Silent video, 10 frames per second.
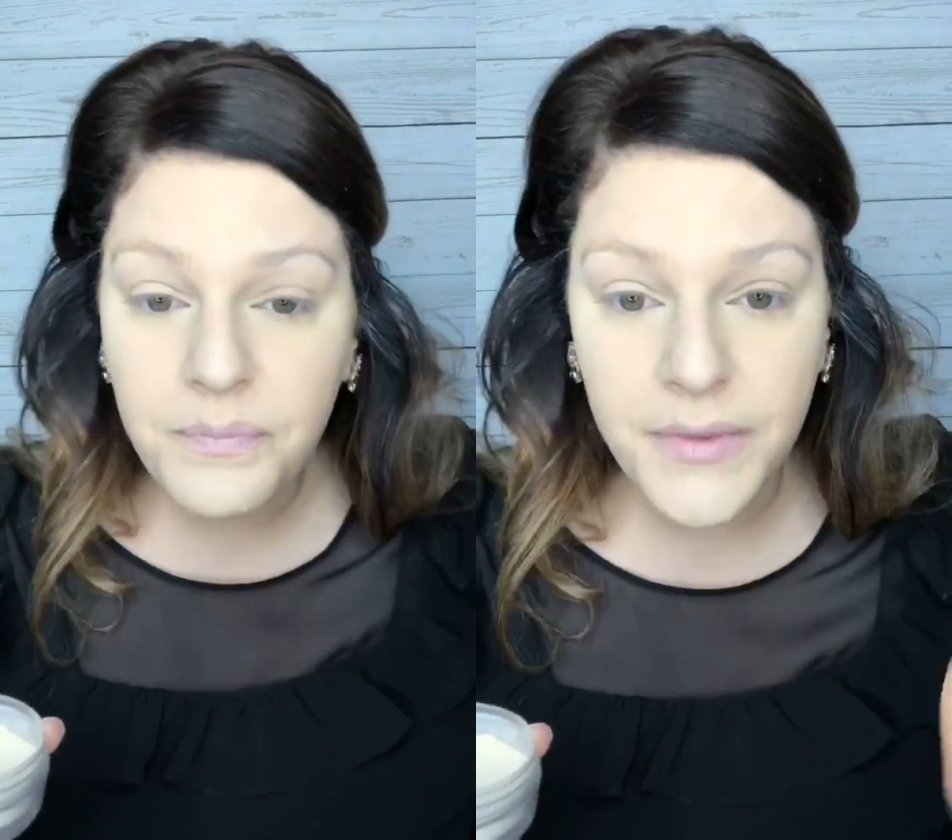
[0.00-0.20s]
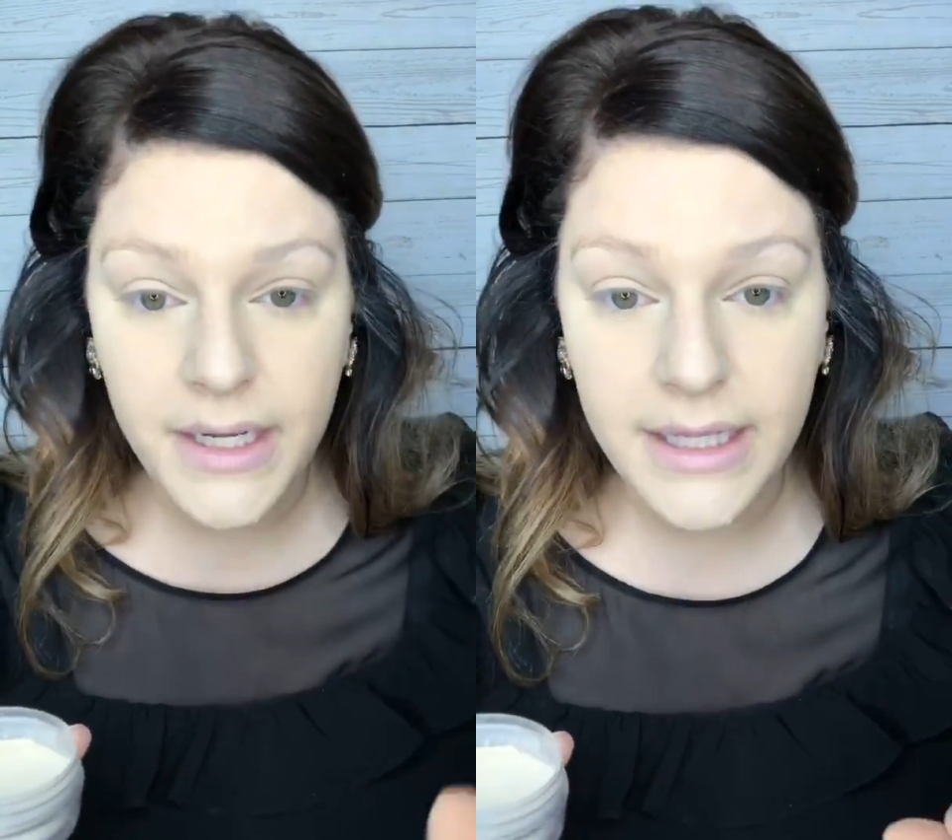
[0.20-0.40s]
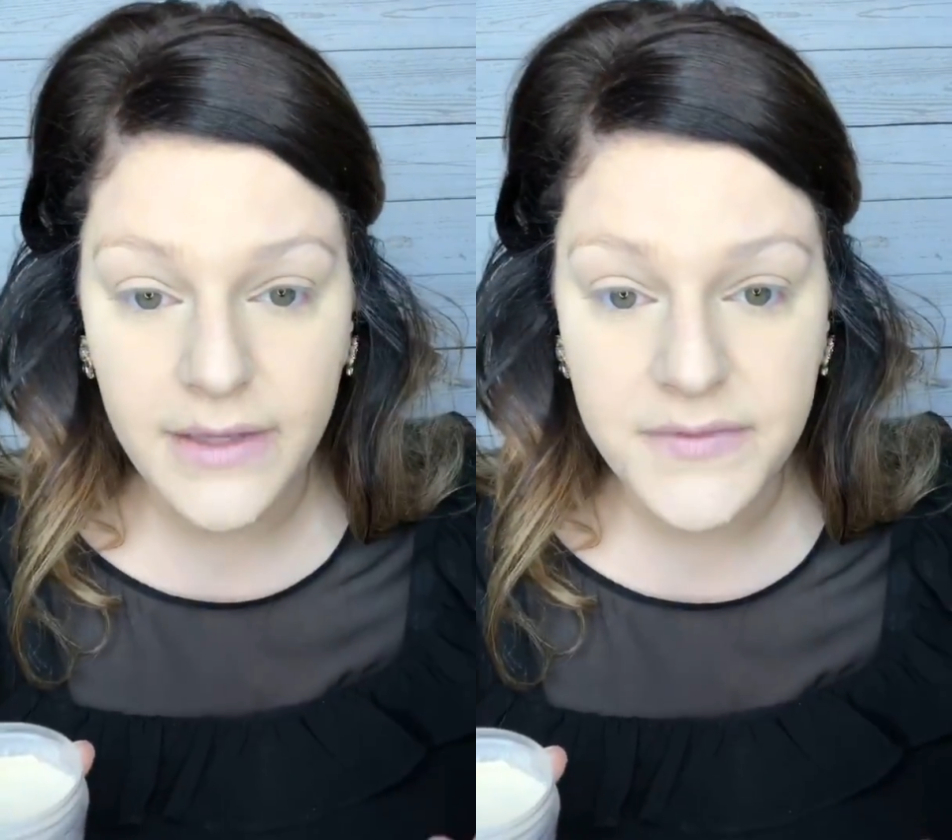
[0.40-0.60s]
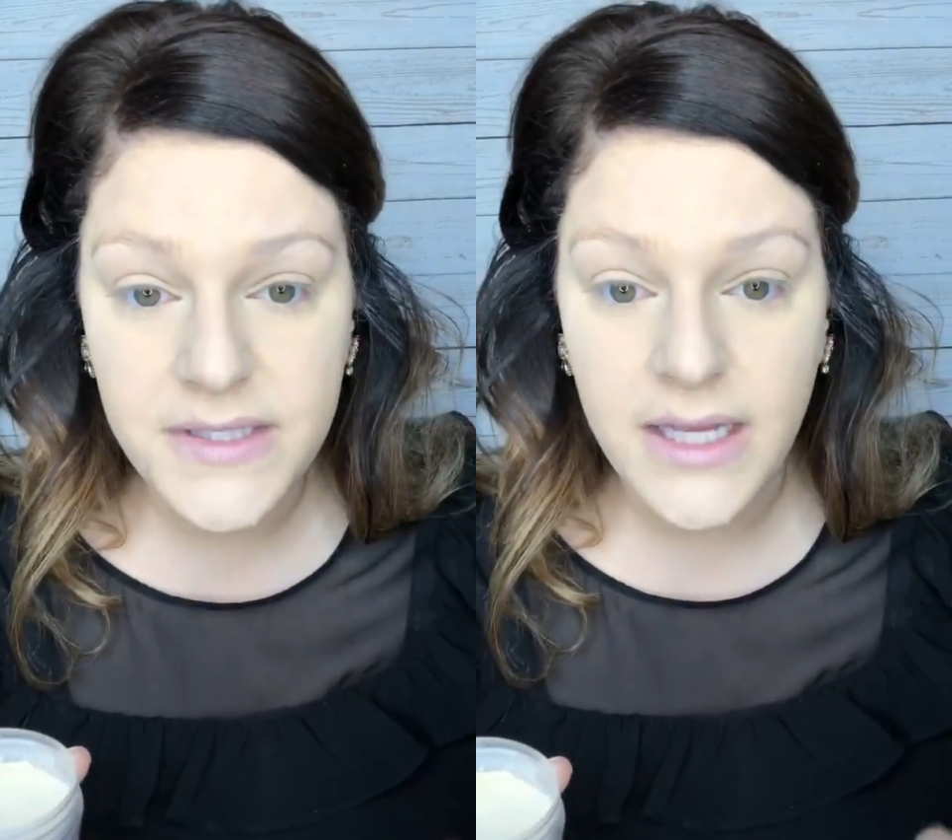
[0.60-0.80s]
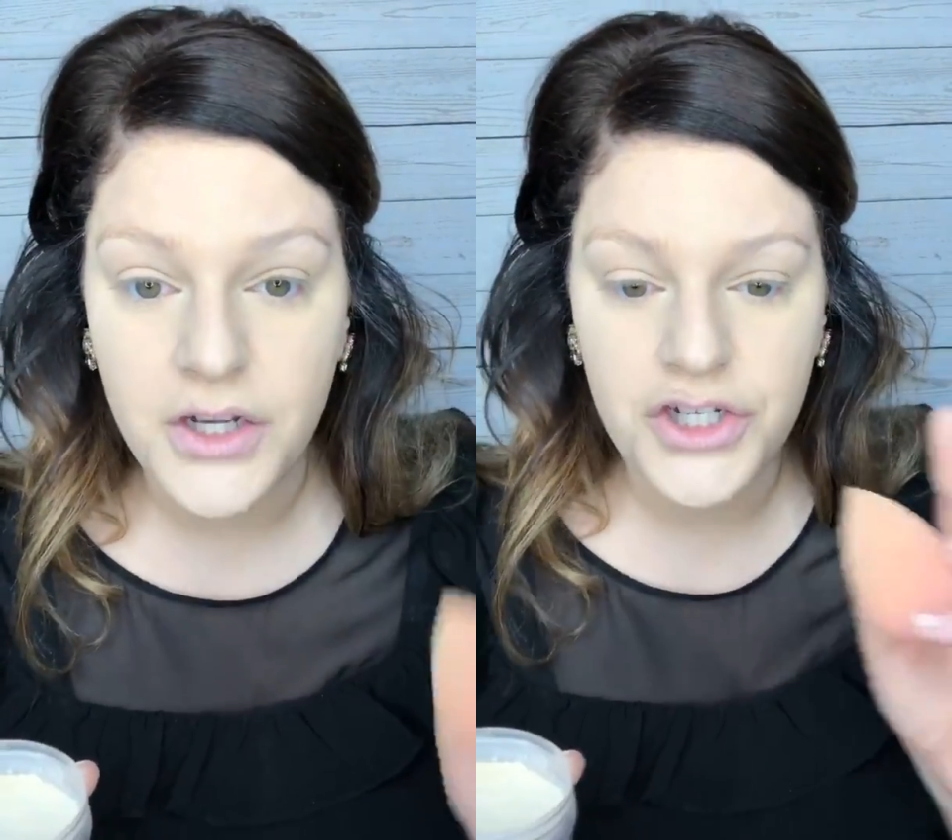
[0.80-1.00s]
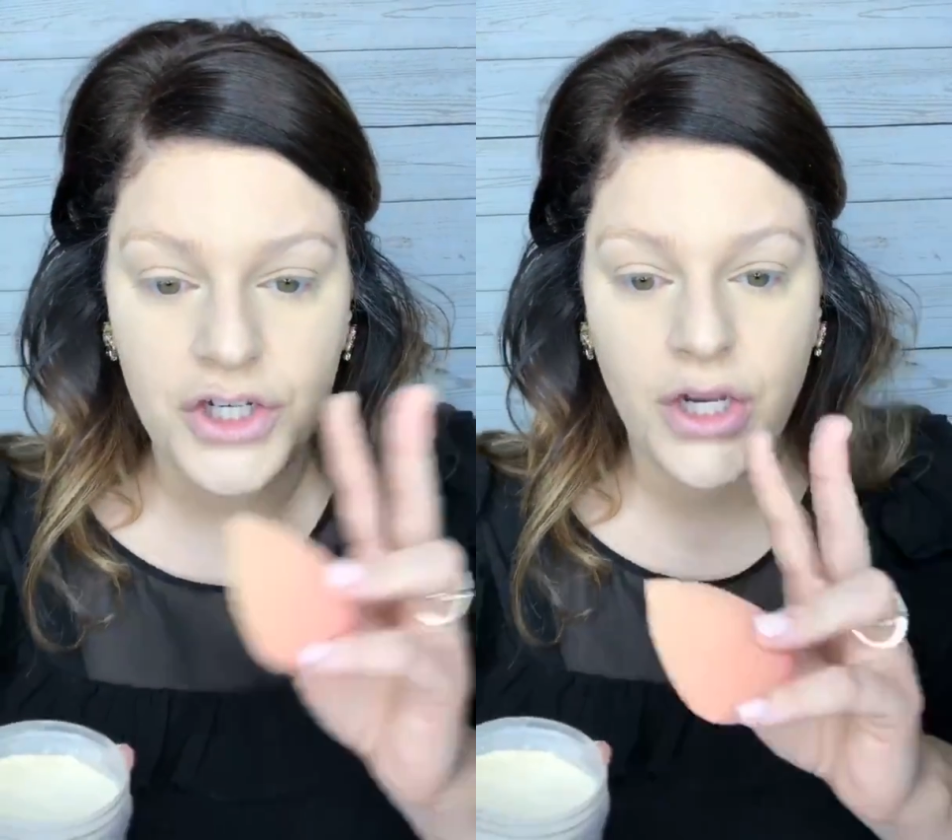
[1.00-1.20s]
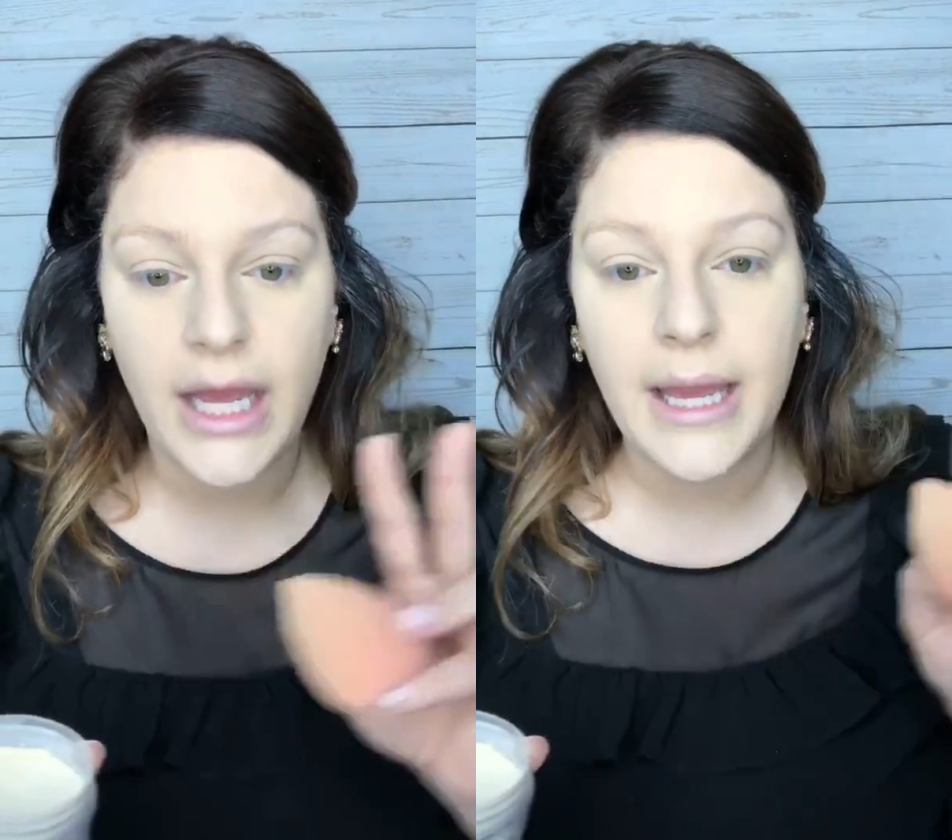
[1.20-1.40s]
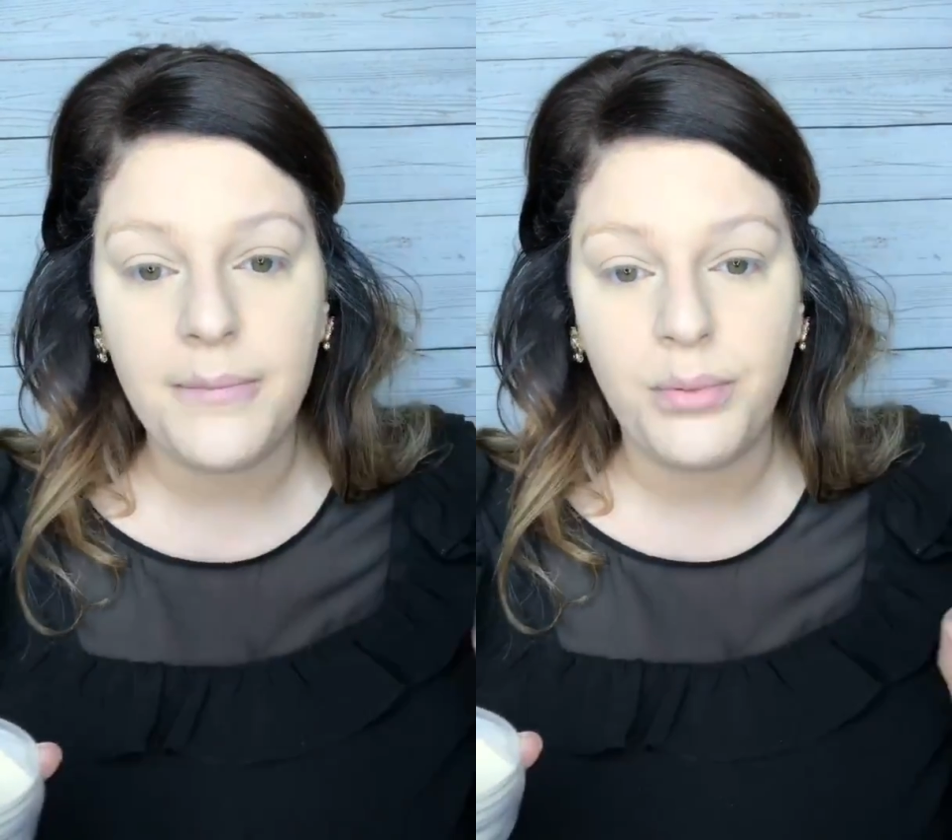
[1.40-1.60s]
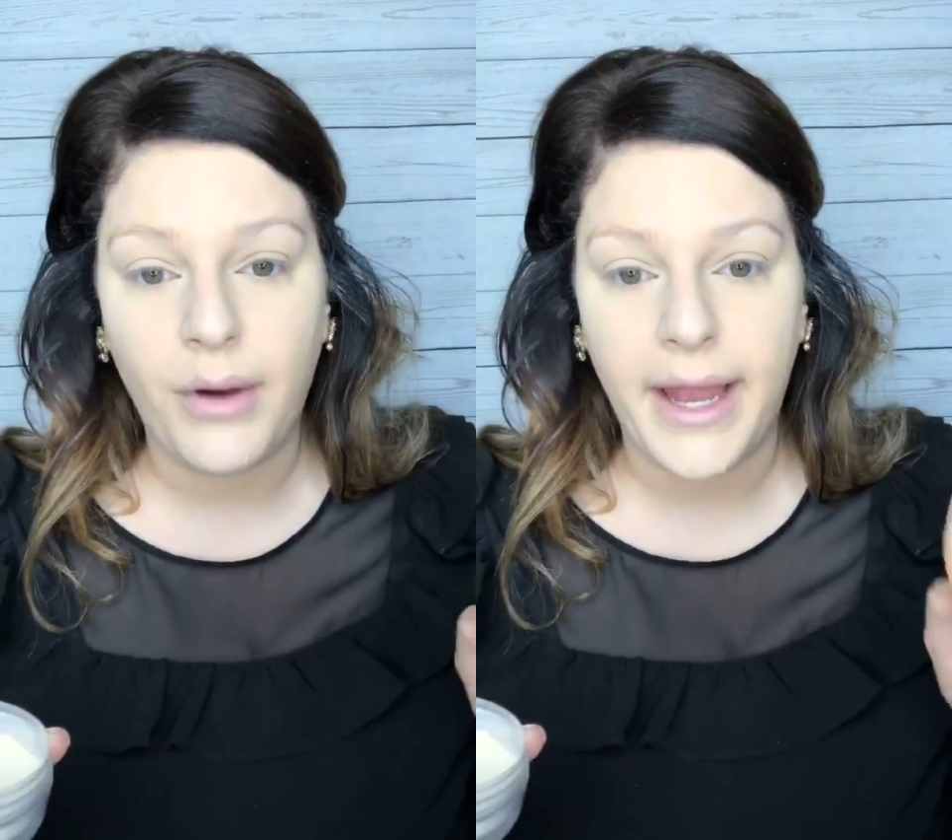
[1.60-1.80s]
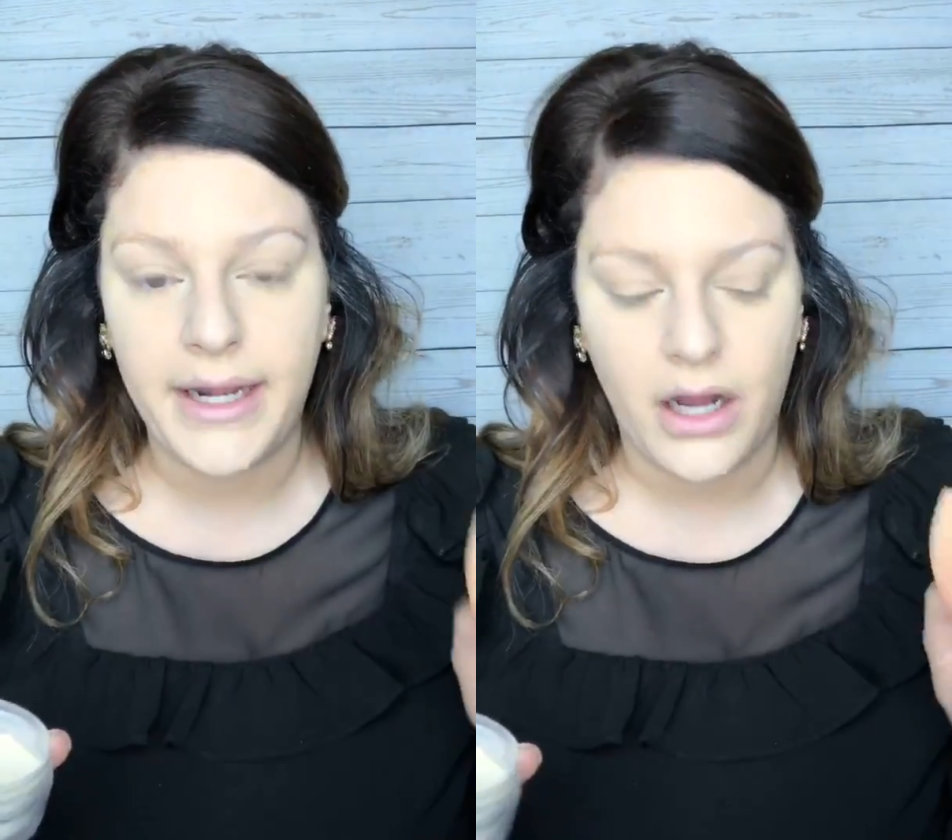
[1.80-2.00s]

And it gives such a bright